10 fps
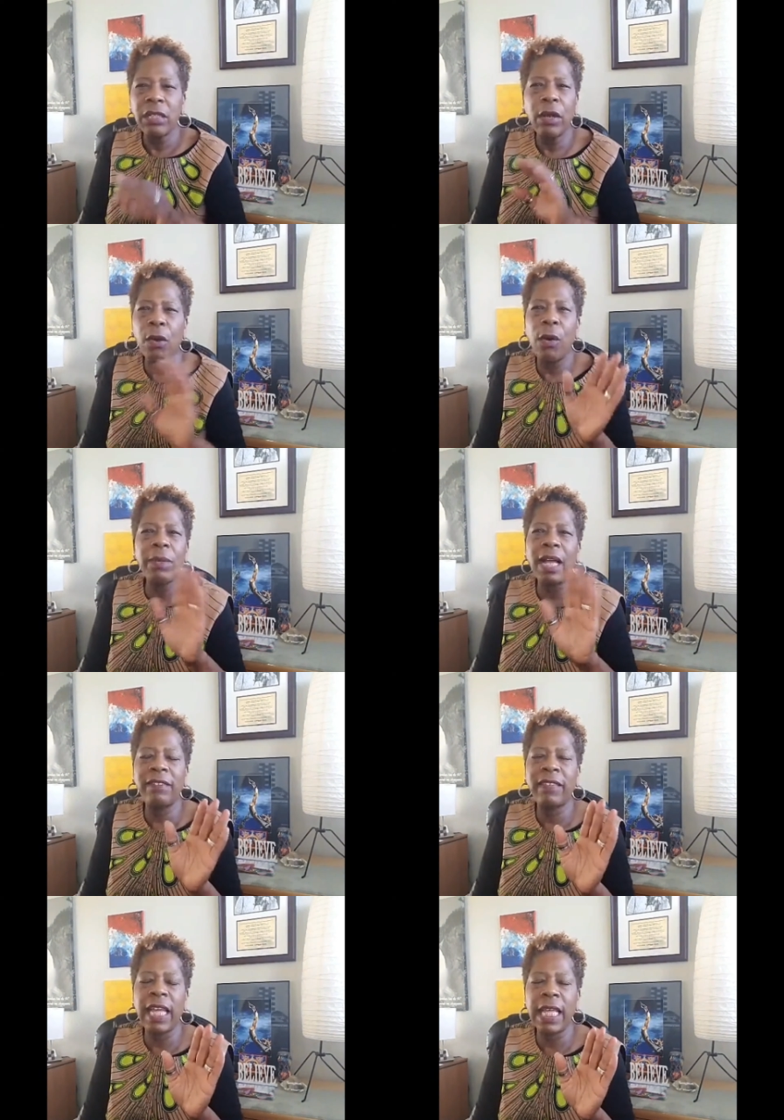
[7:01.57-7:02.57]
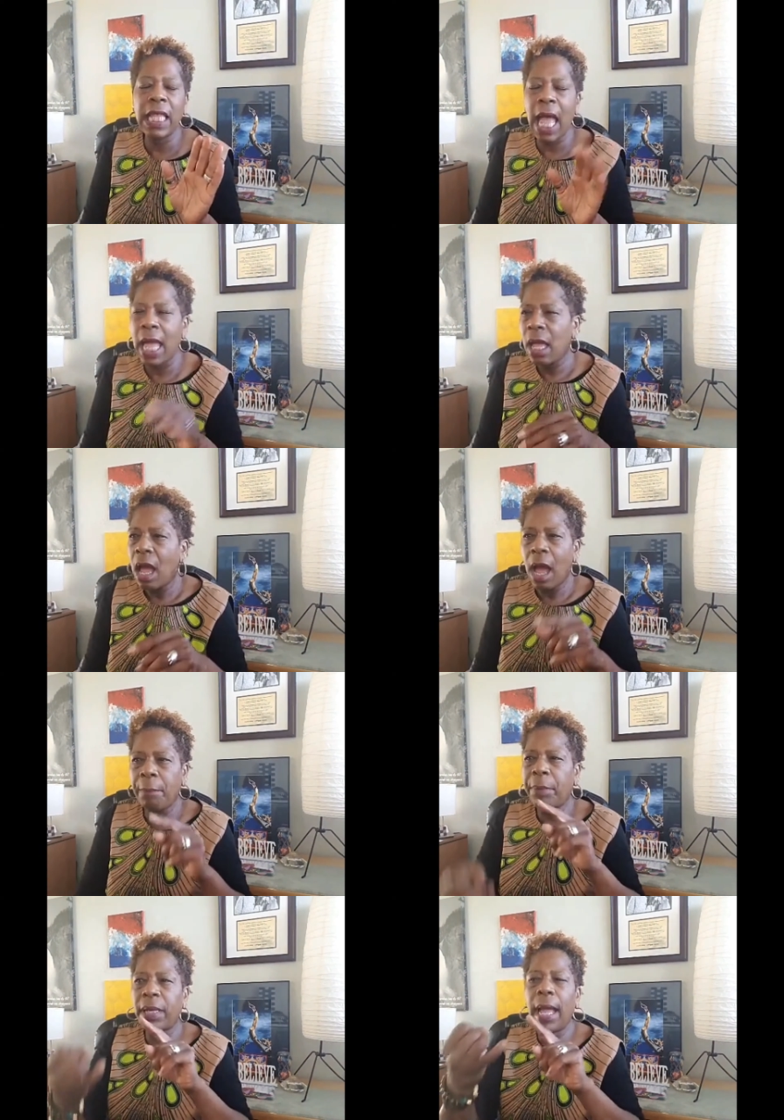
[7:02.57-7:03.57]
No, I'm not saying that.
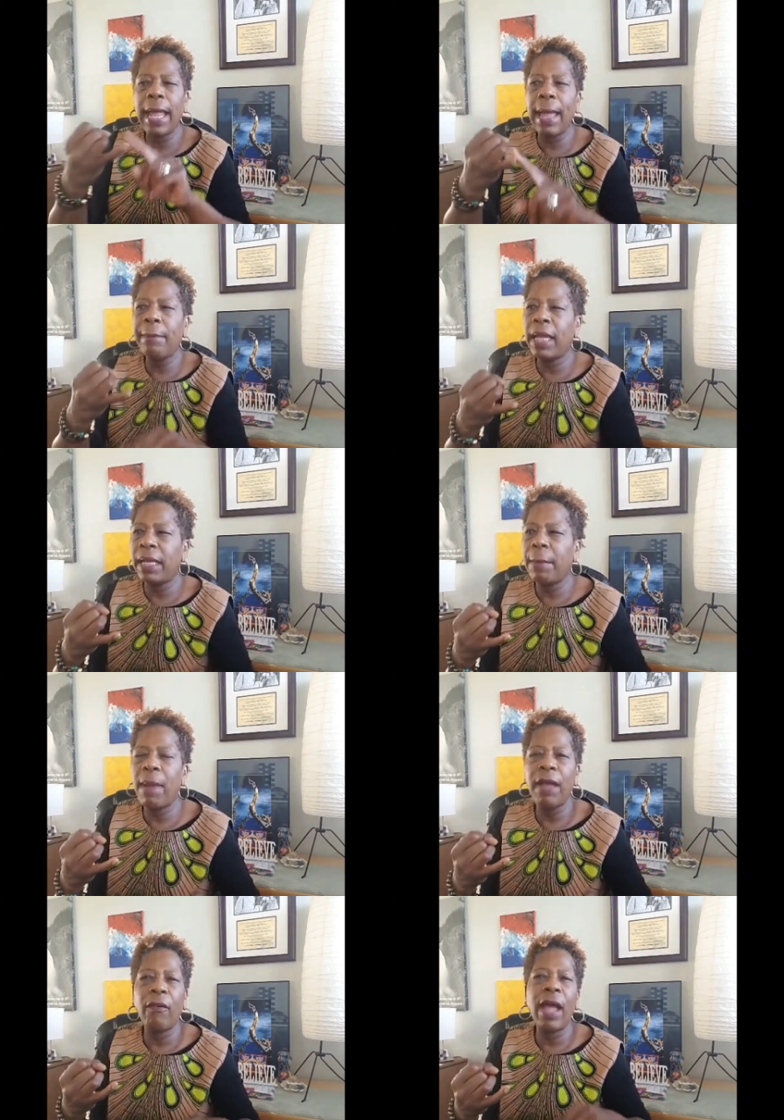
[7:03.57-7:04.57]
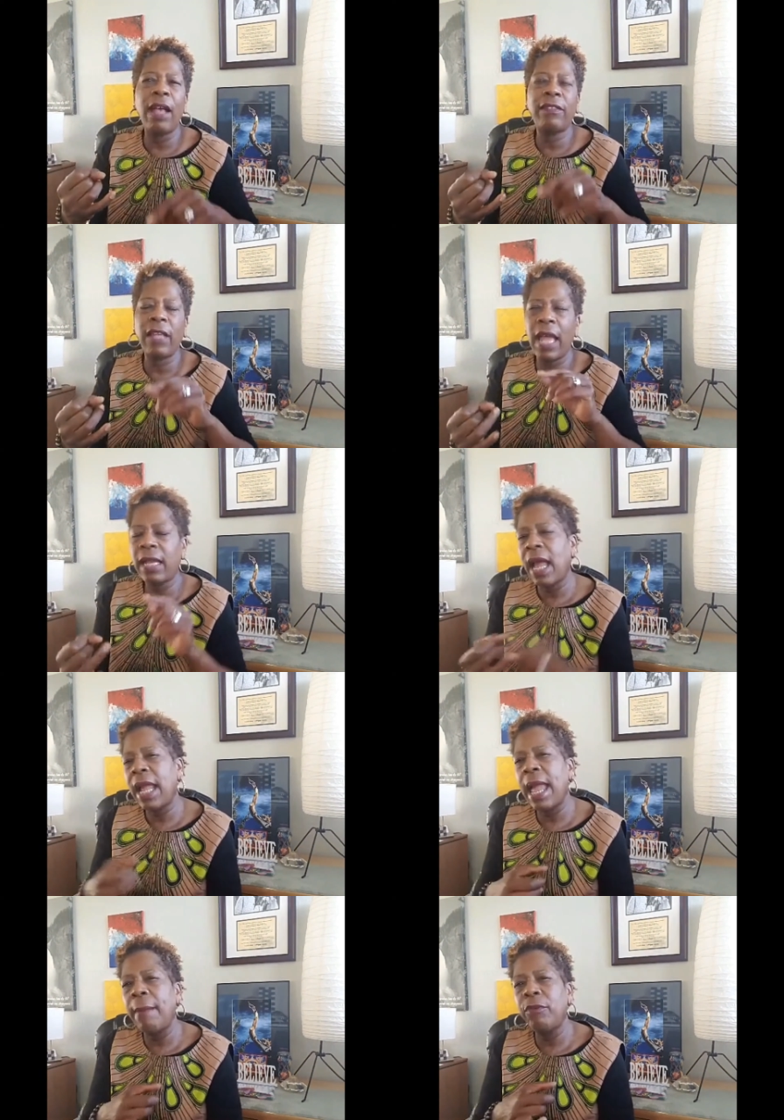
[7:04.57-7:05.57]
I'm, but I am getting my rest, and I
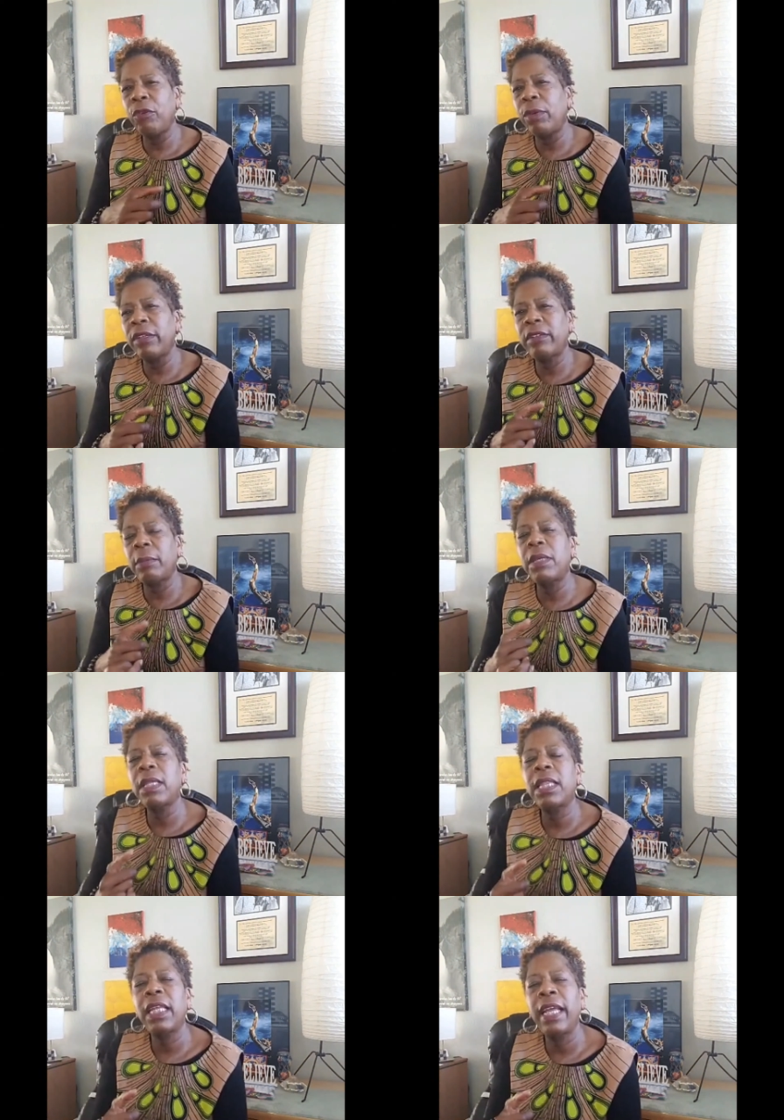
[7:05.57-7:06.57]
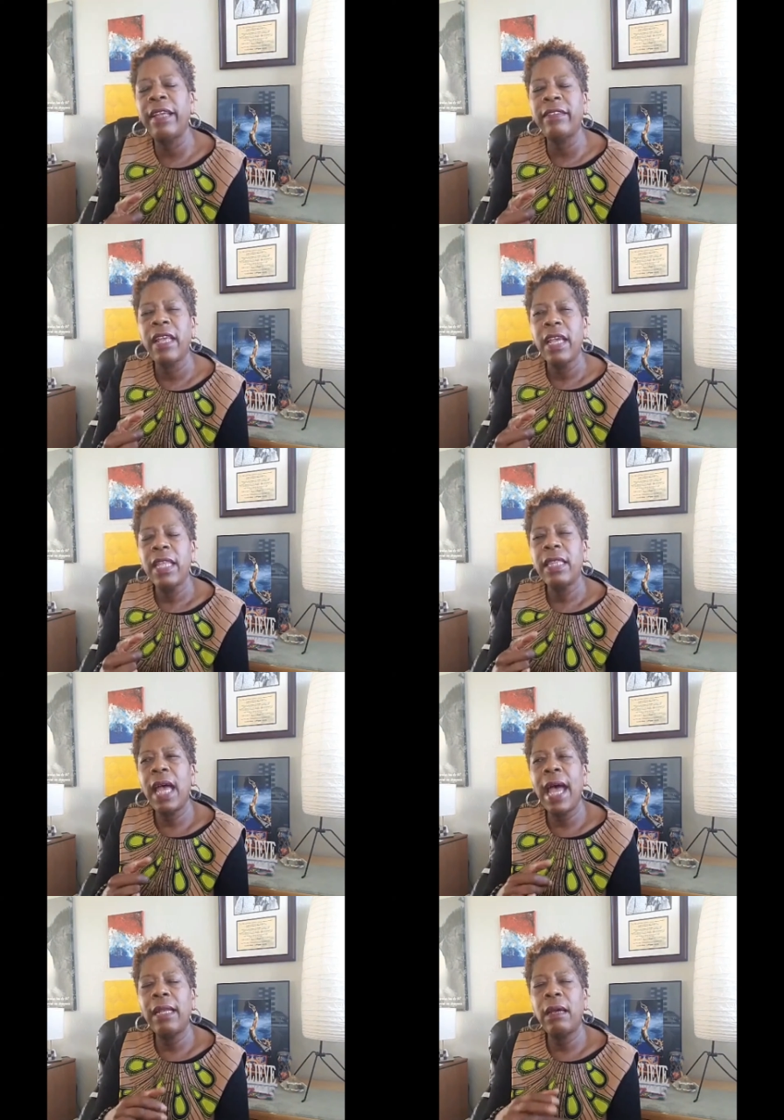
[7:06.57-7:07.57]
am doing some of the things
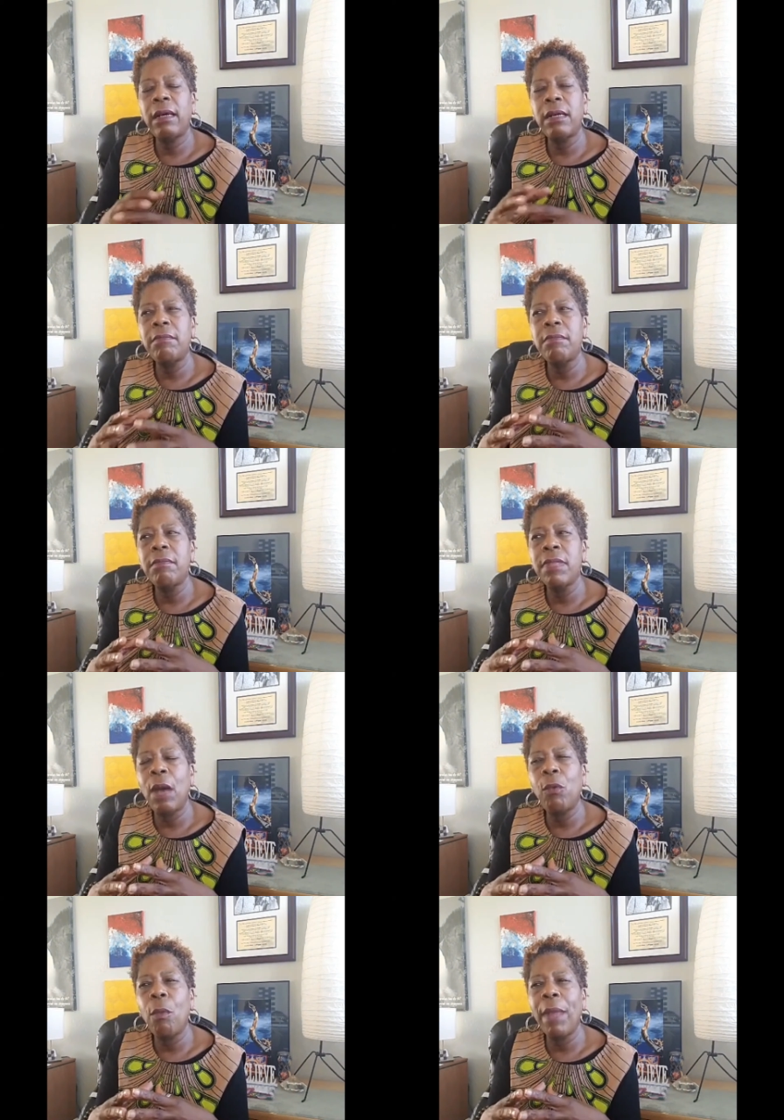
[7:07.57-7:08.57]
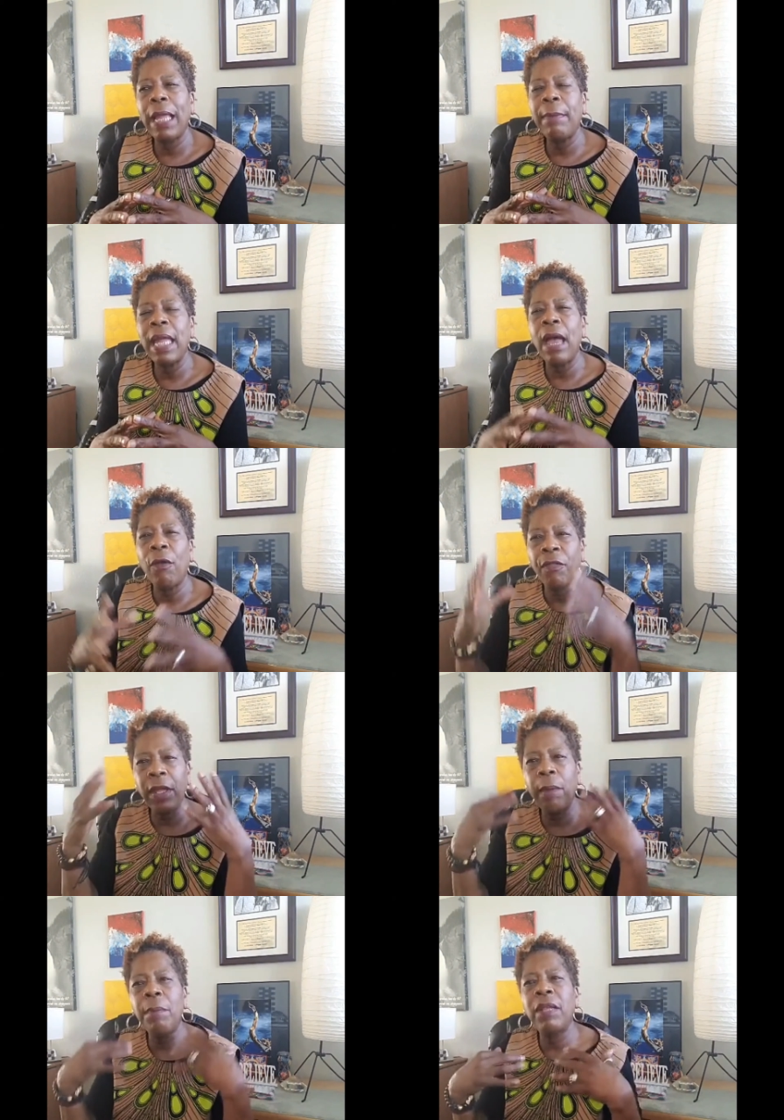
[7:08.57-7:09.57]
that um, that will make me
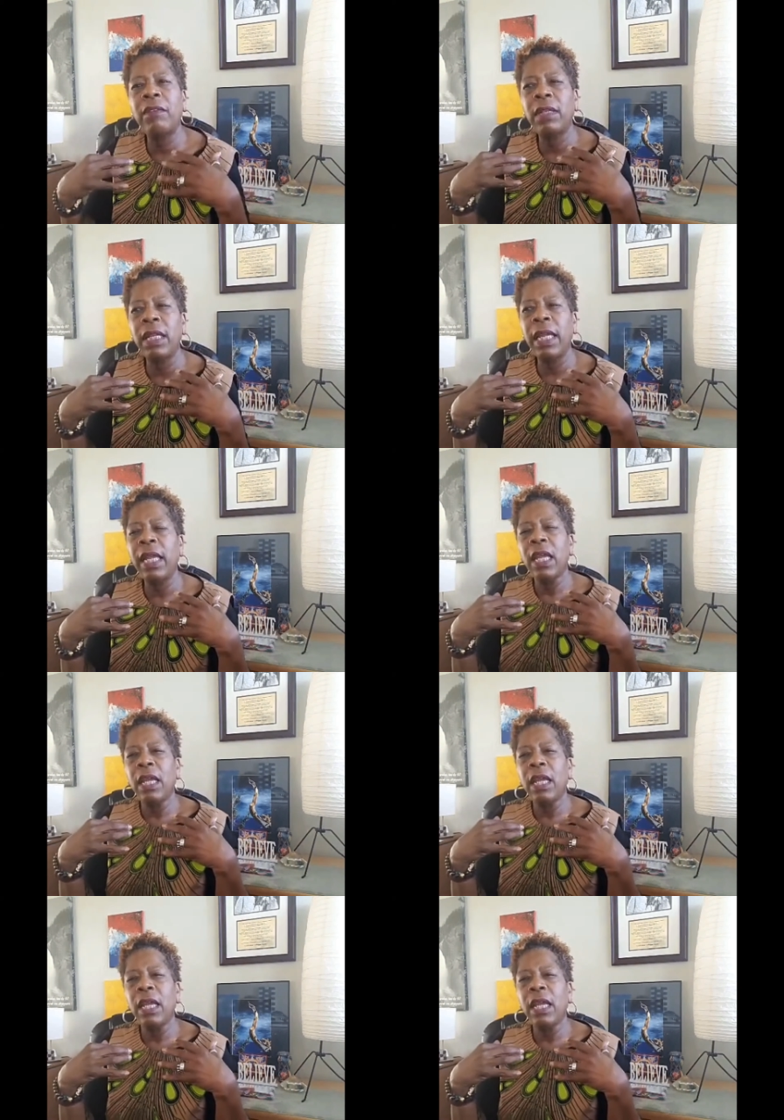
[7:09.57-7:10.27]
healthier mentally,